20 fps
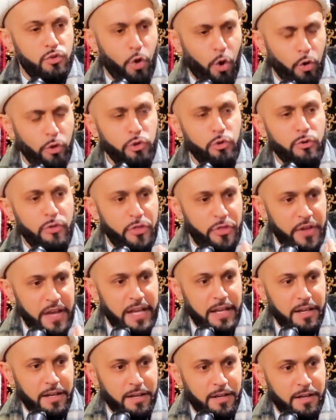Don't you
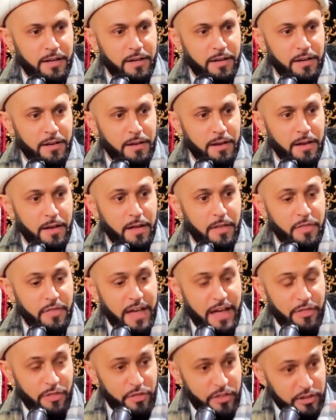think
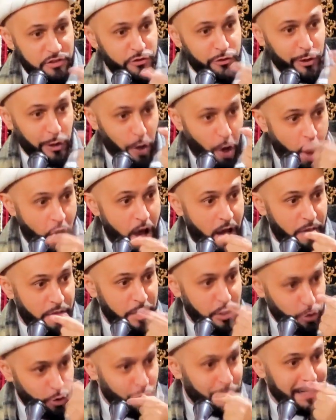that this
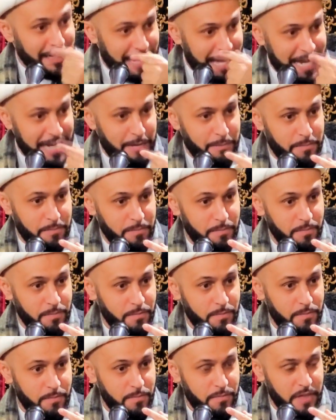law that you claim,
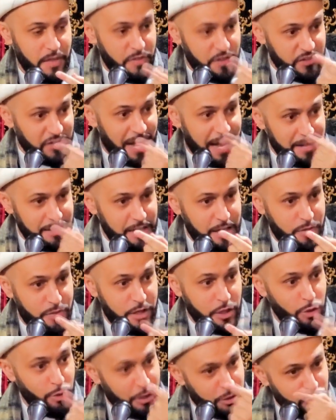that this
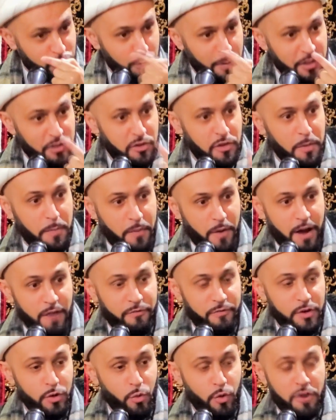hadith that you attribute to the
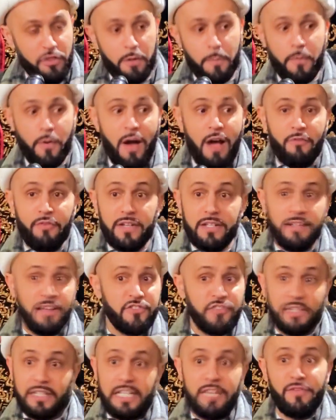Prophet, where the Prophet
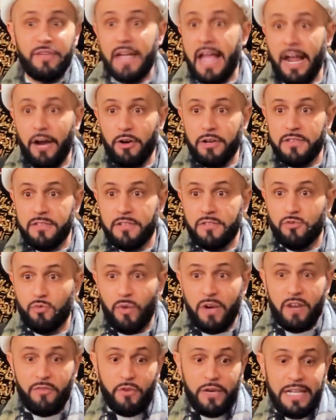doesn't leave
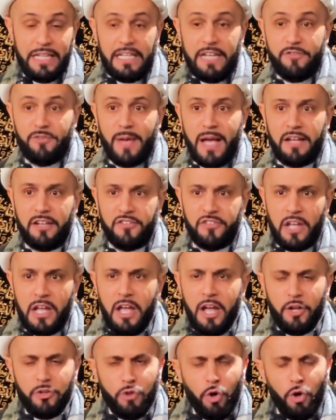inheritance, whatever he leaves behind his
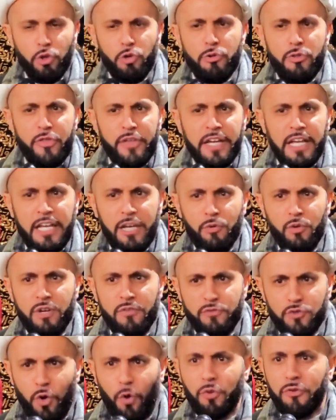life, don't you think he
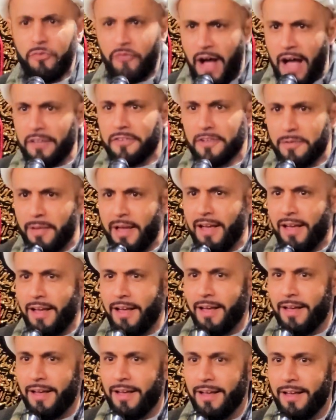would have told Fatima?